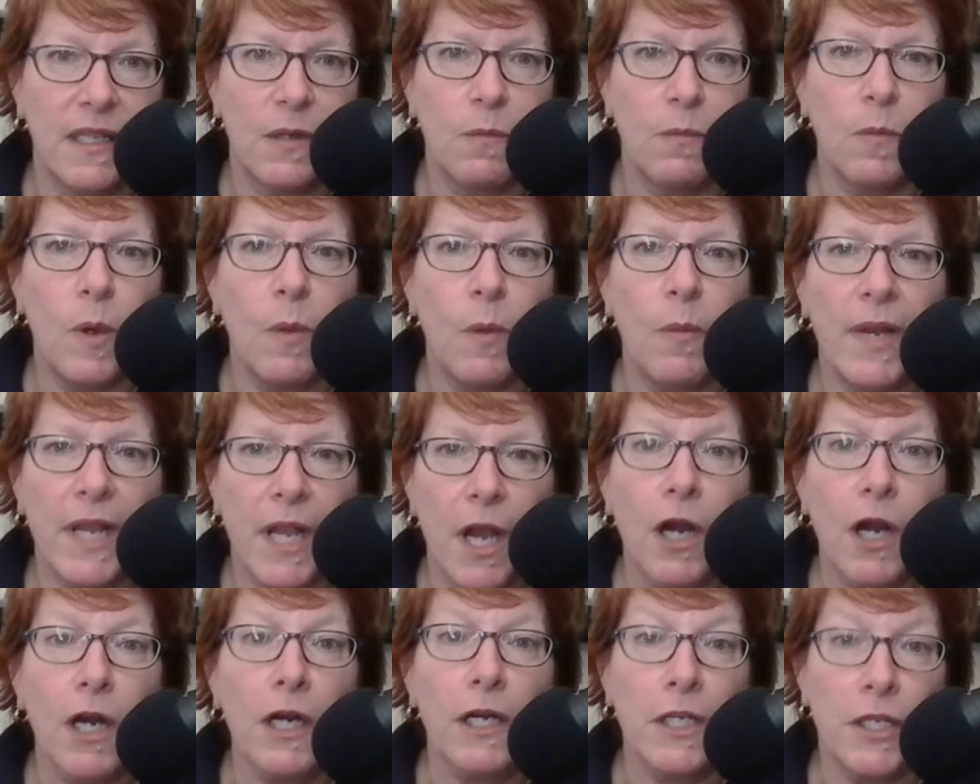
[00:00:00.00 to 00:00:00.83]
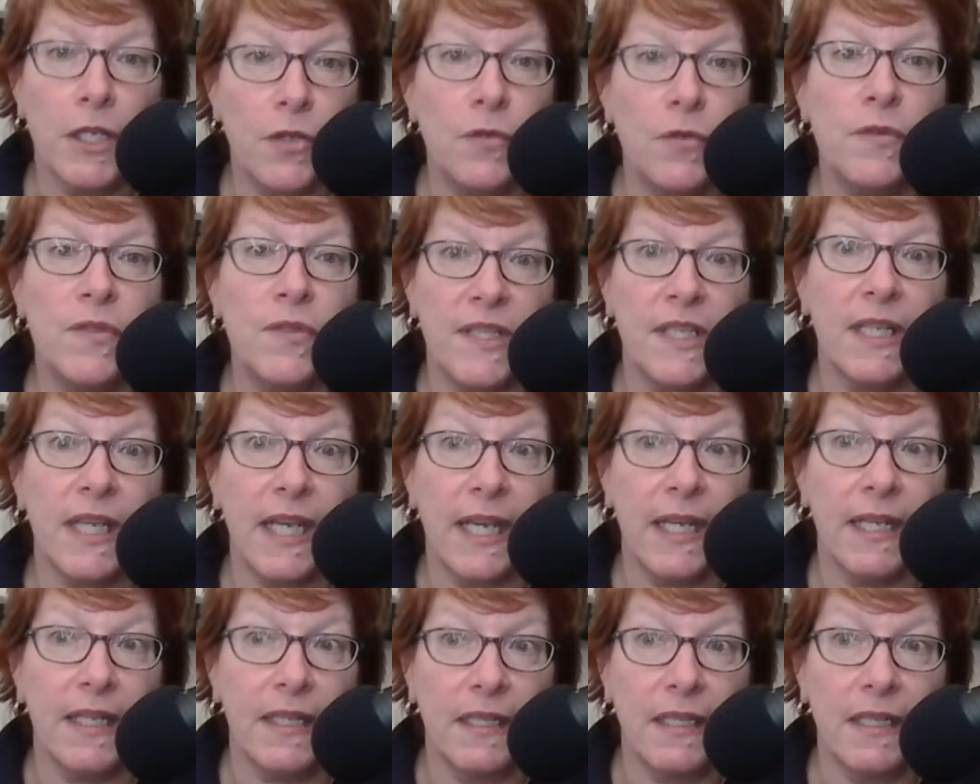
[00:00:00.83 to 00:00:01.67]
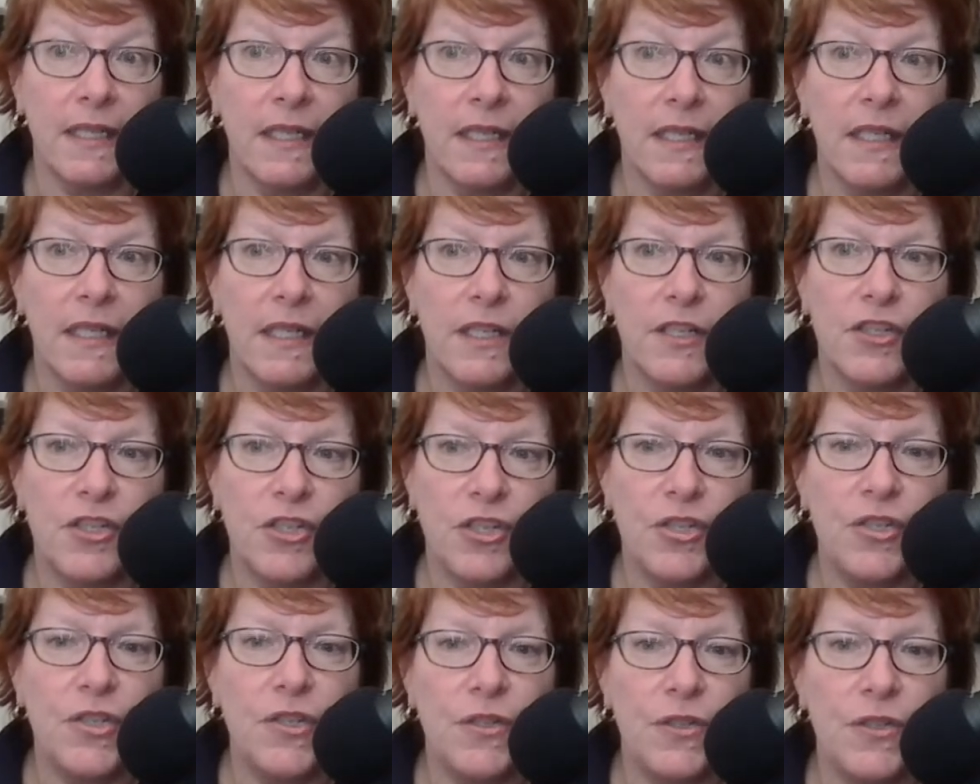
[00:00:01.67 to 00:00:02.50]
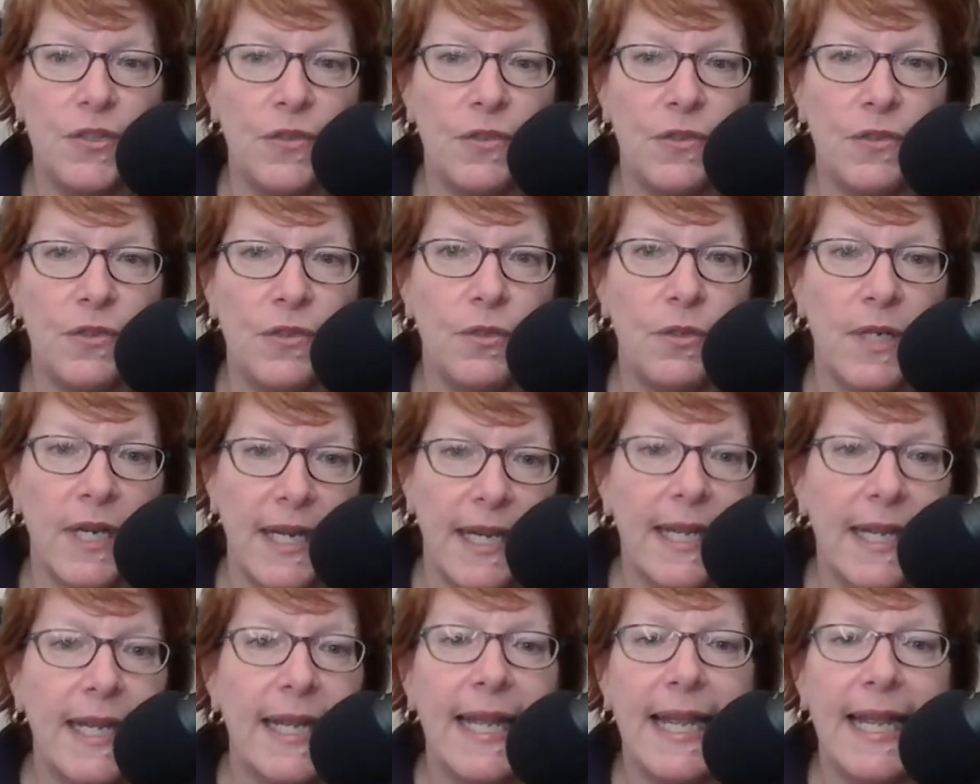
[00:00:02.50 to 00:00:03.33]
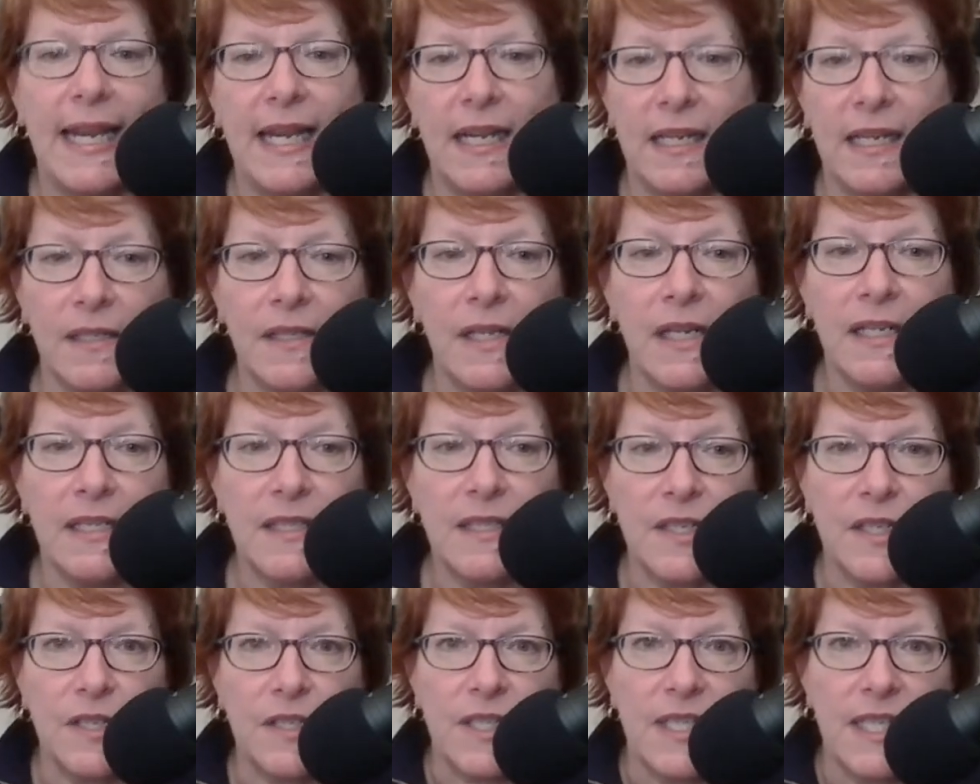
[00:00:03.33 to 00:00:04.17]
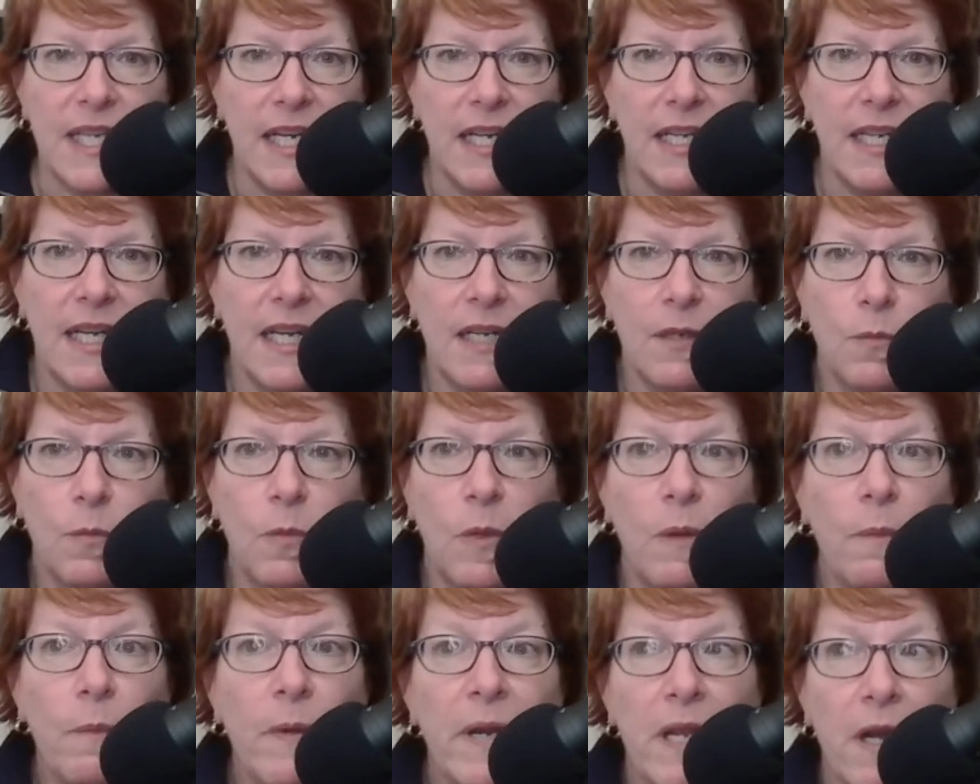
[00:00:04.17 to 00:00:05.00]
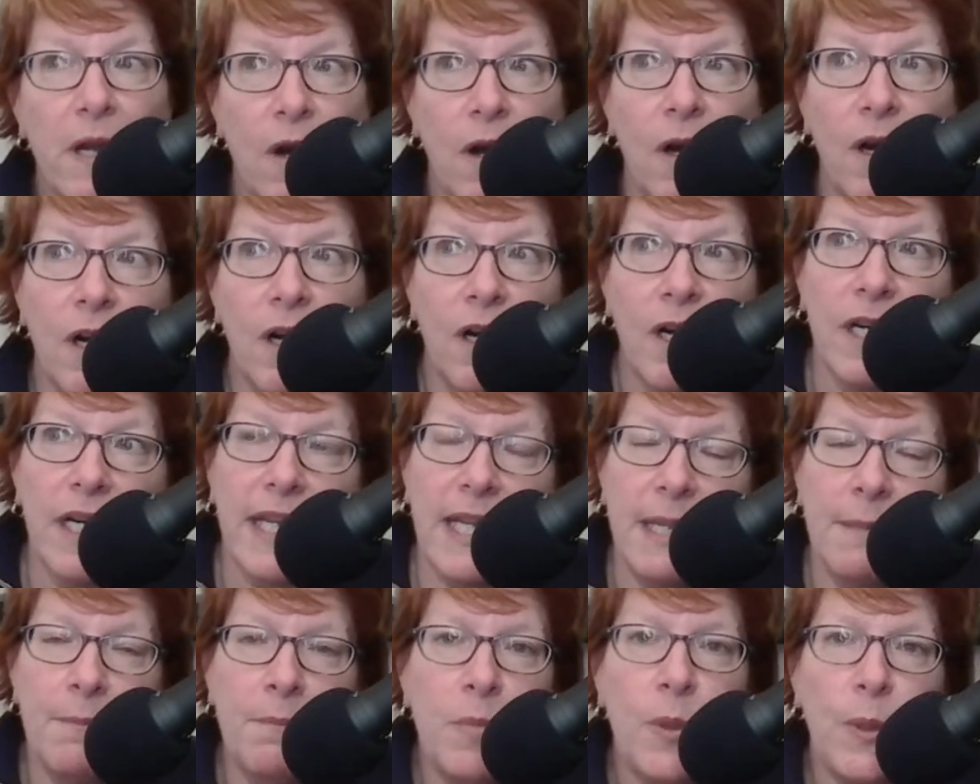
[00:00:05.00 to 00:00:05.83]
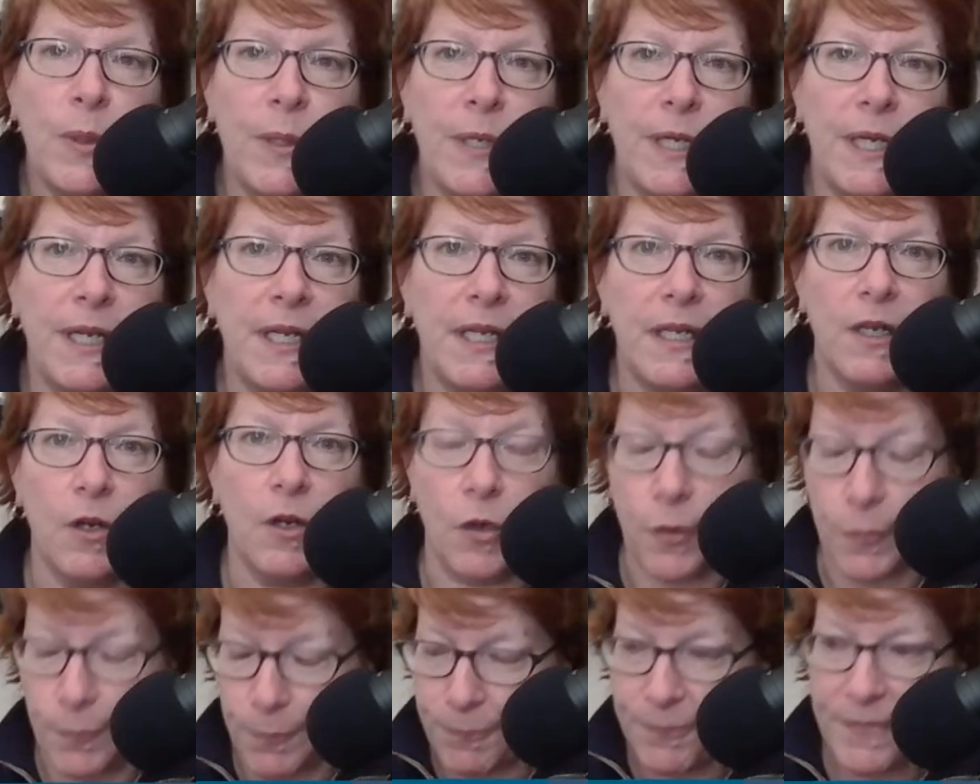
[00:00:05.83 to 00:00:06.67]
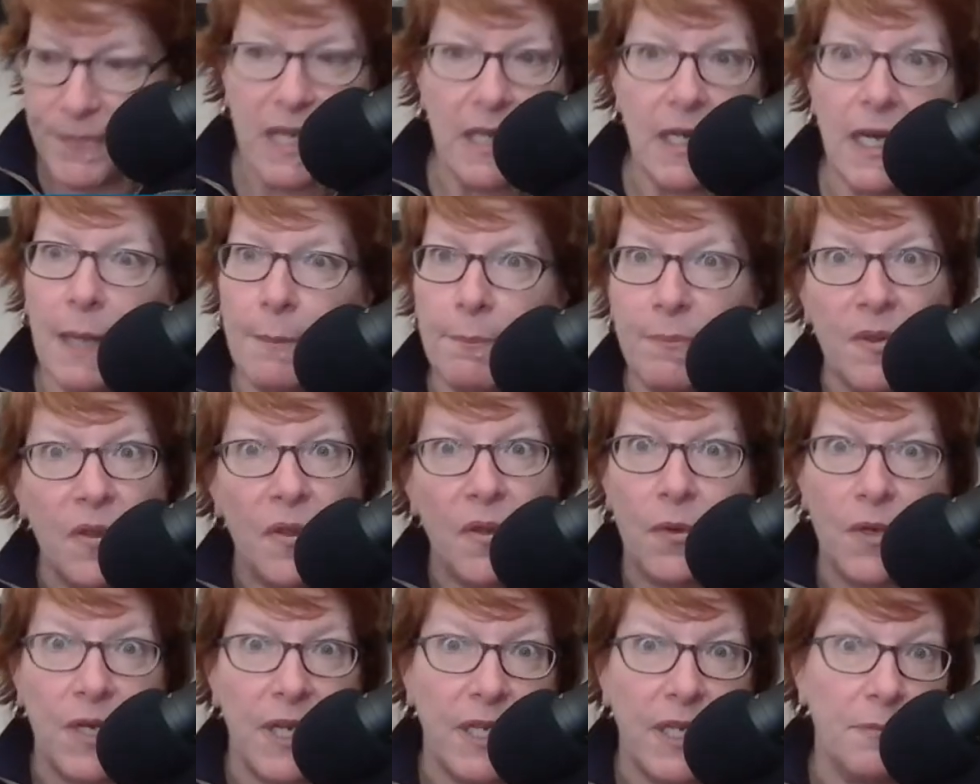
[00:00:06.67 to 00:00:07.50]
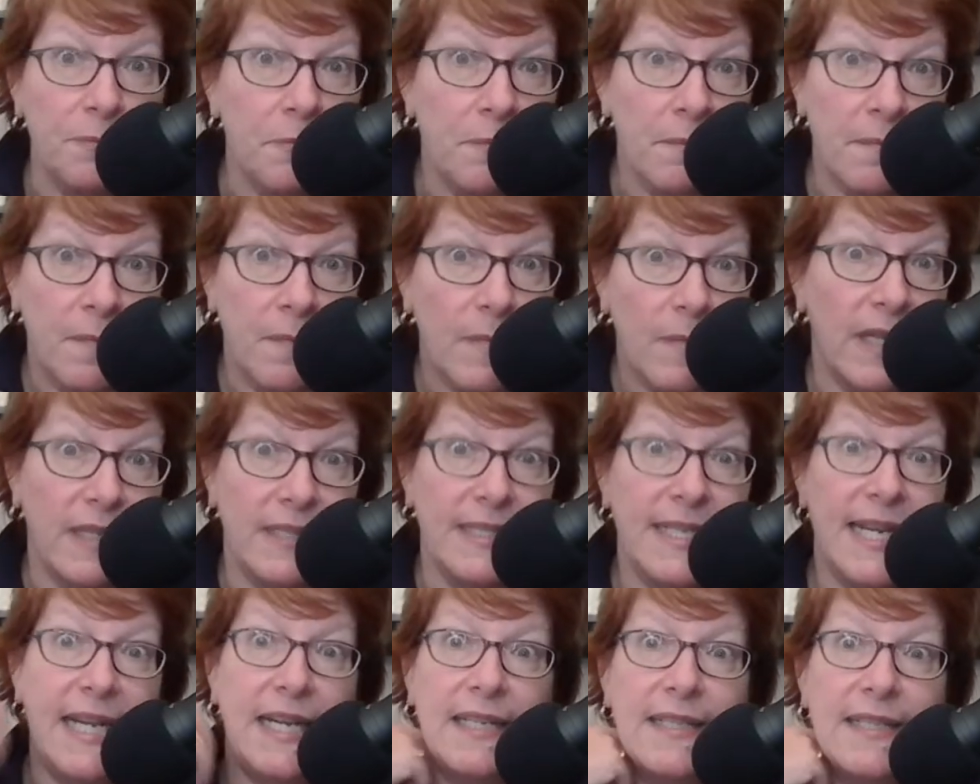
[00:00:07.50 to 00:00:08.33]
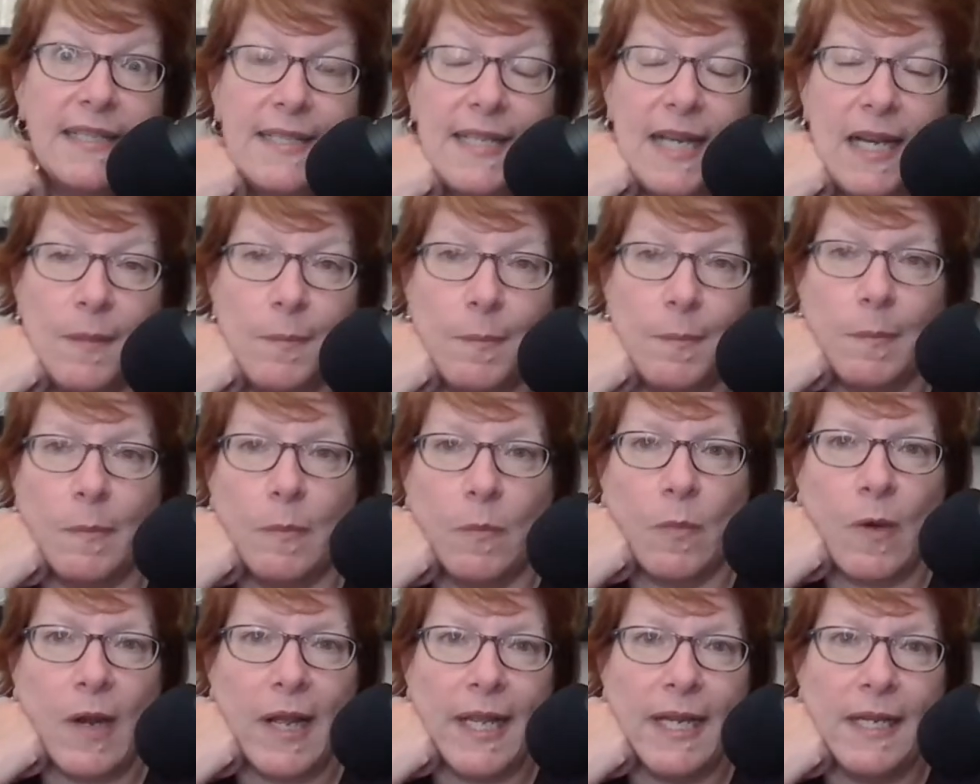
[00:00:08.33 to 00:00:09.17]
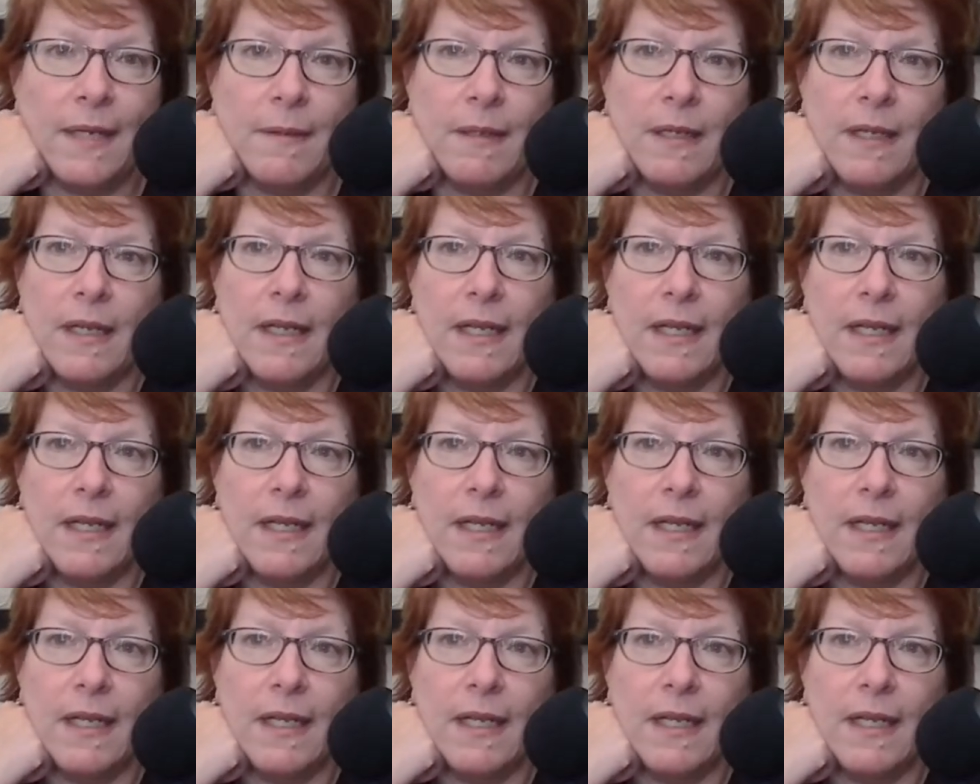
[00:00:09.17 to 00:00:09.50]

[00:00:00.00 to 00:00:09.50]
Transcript: when we are using it to analyze our data, when we are inputting or uploading a data set, right?